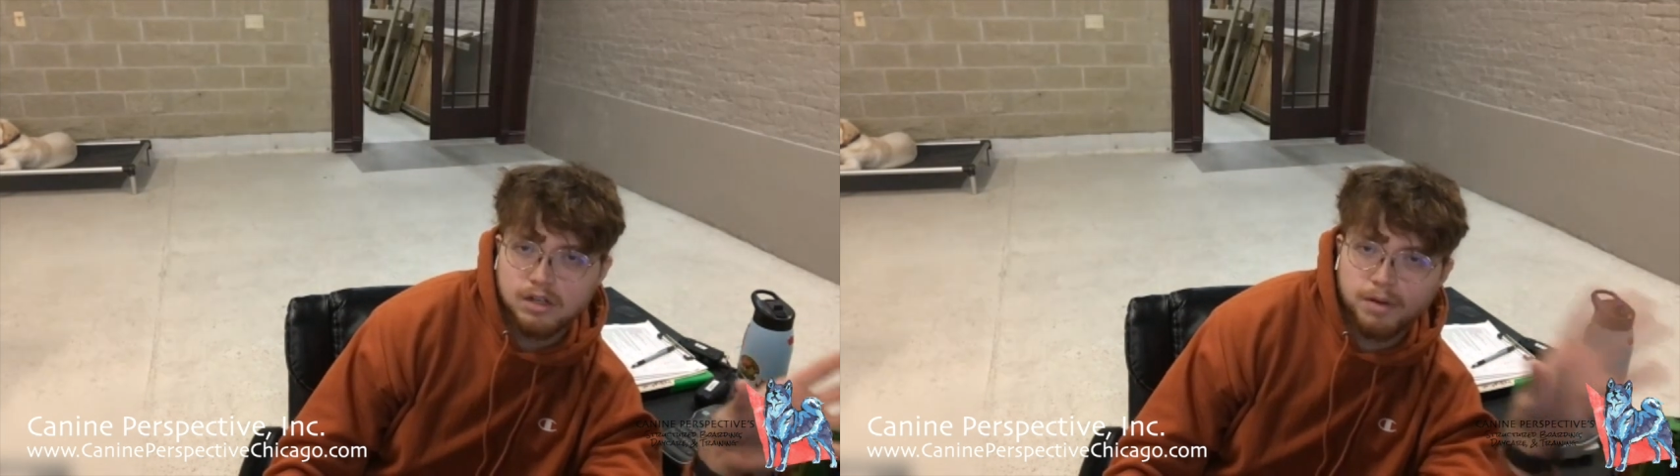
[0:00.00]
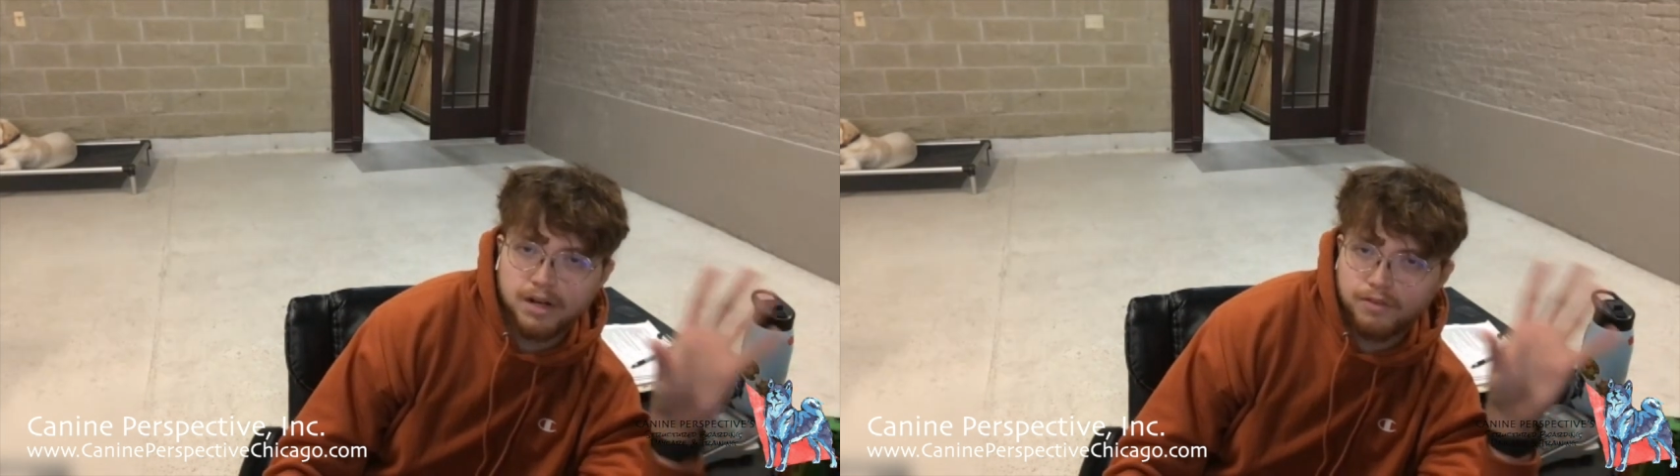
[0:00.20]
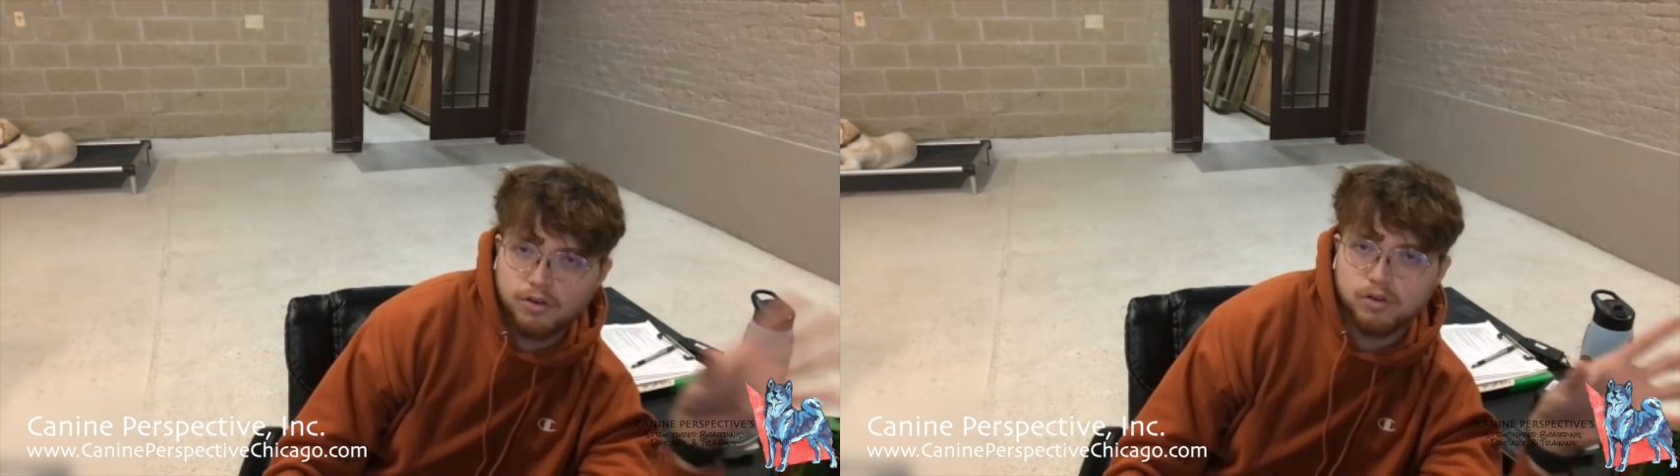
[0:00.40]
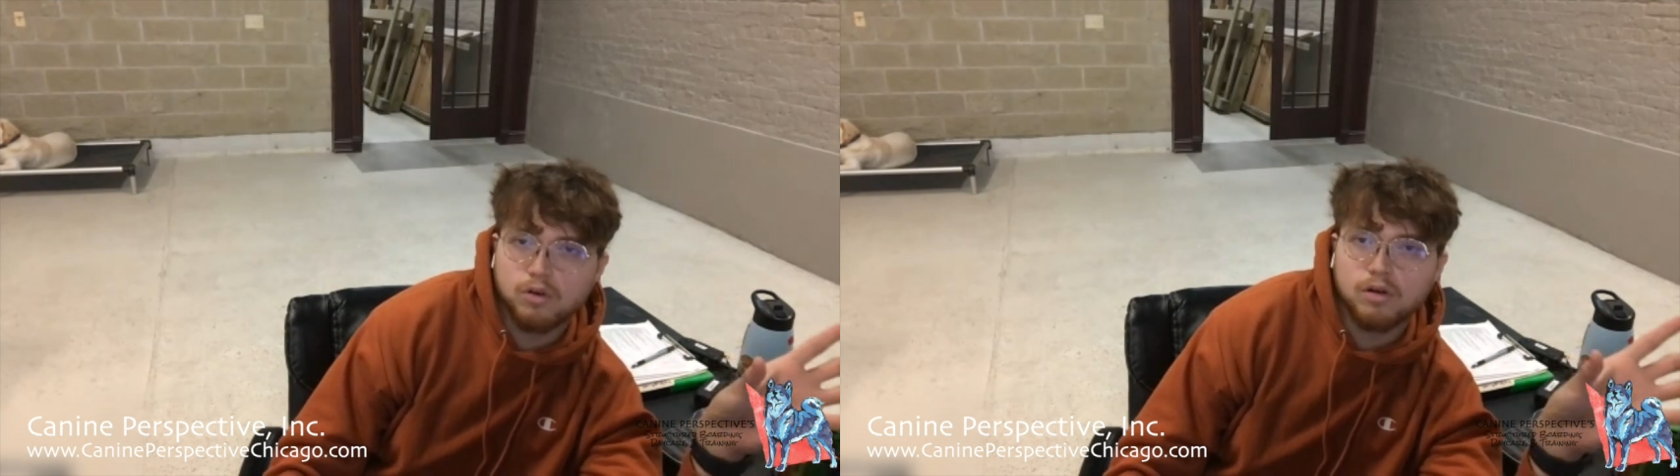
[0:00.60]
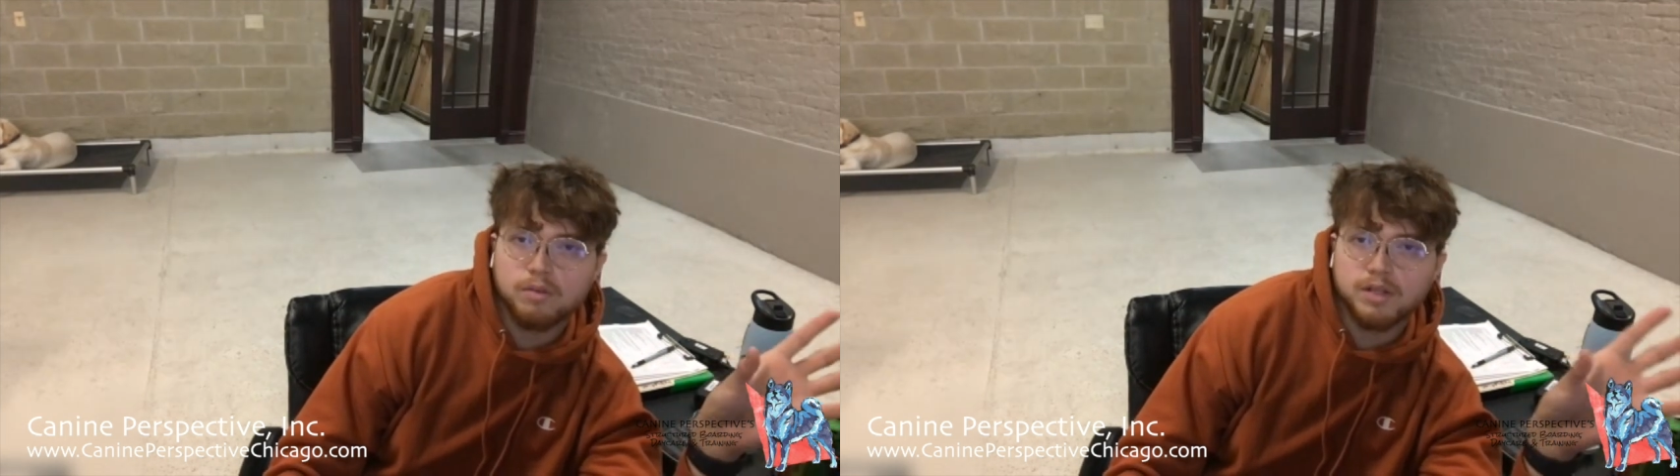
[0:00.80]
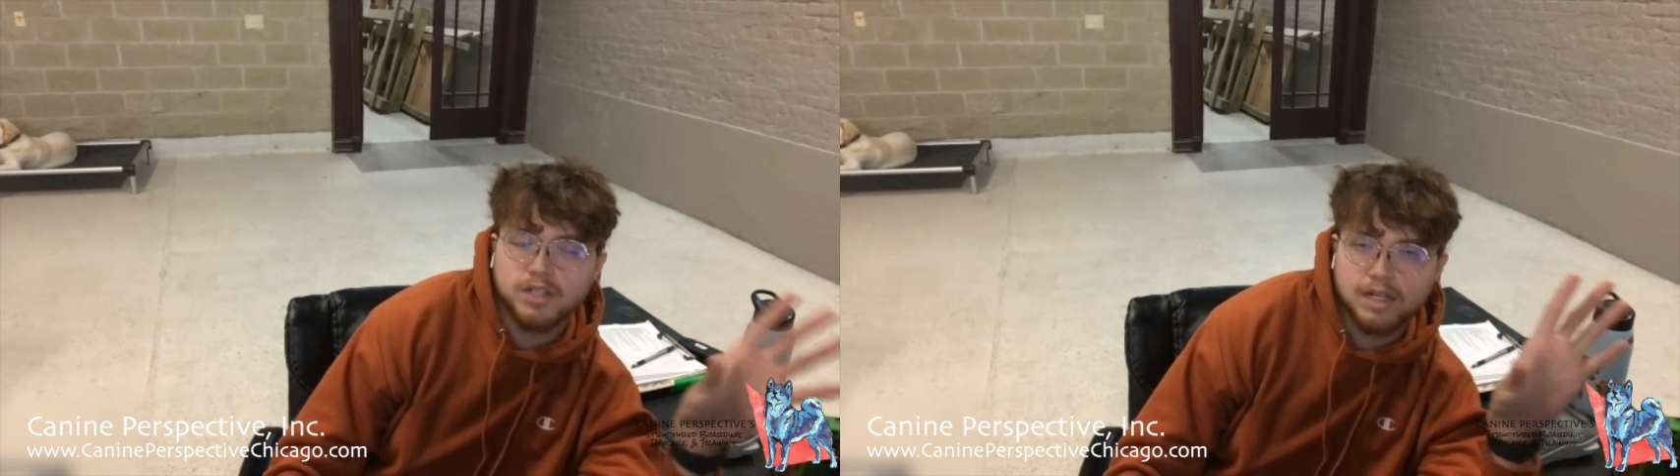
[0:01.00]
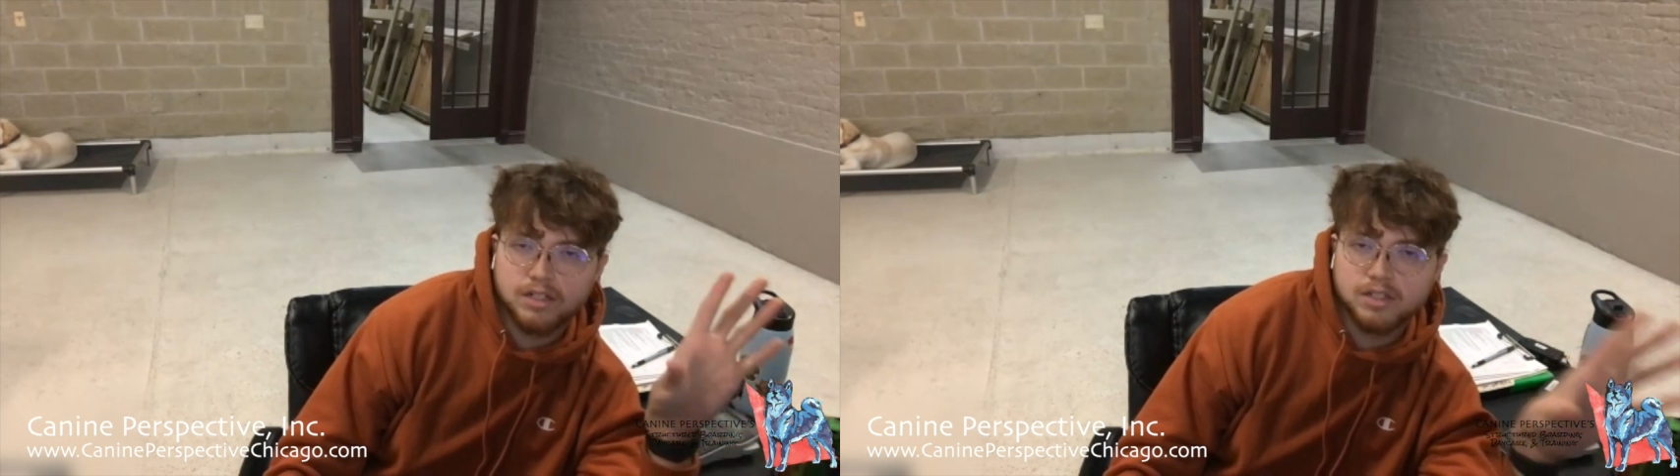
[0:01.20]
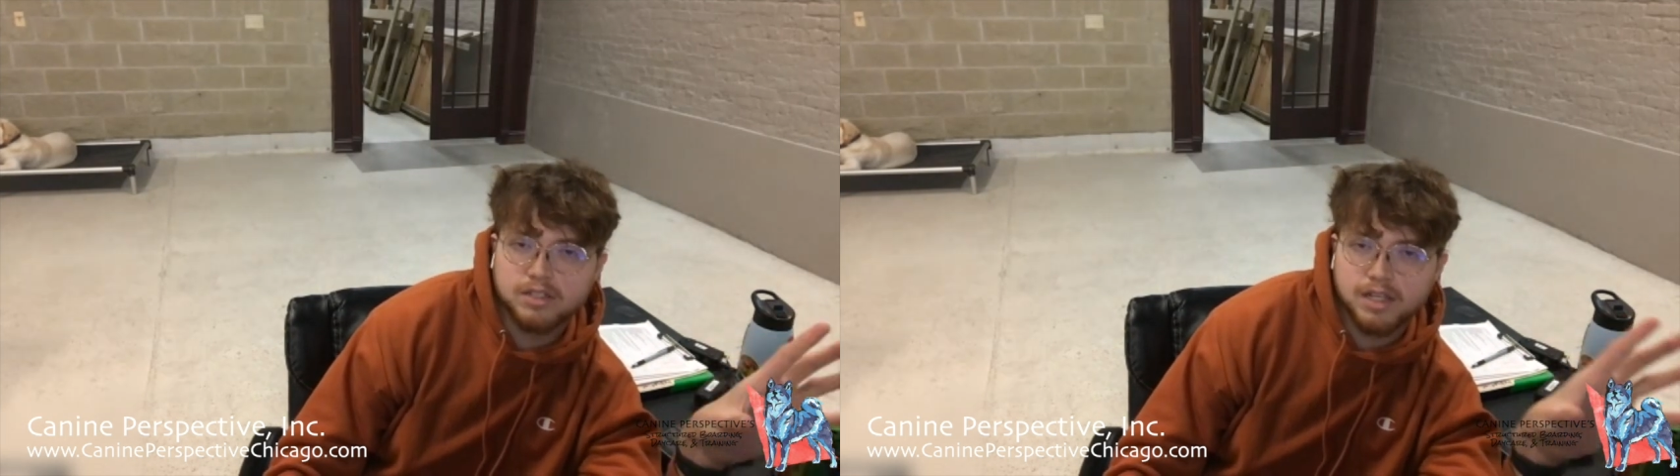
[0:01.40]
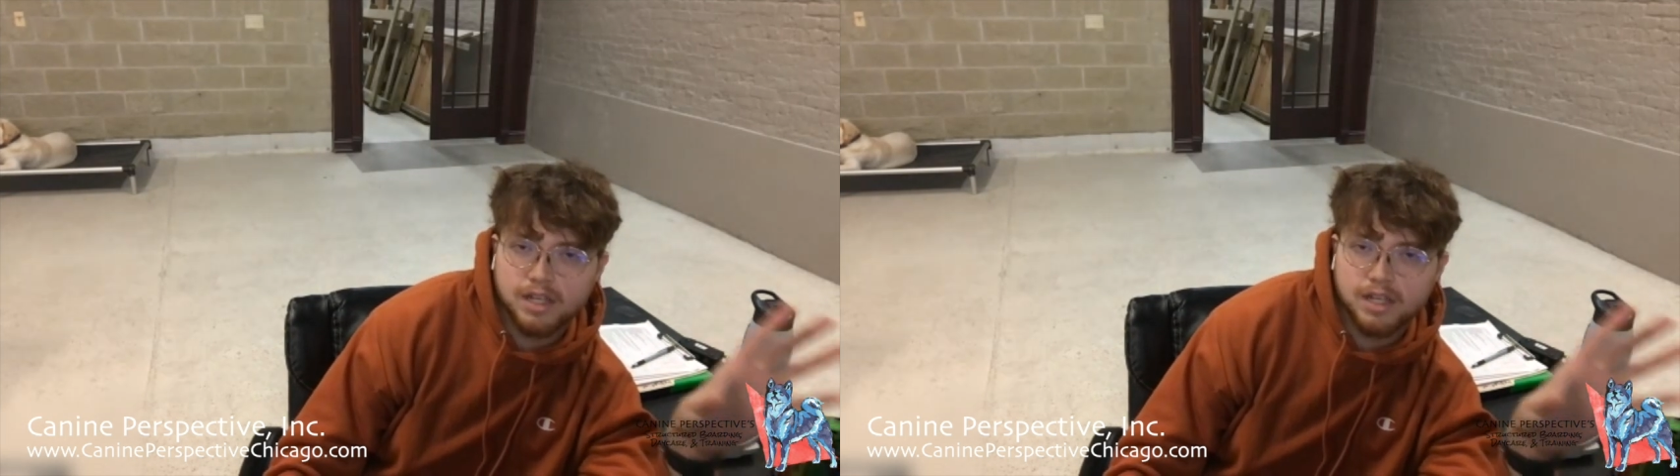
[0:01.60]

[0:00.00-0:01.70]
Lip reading: But if you're cool with like just the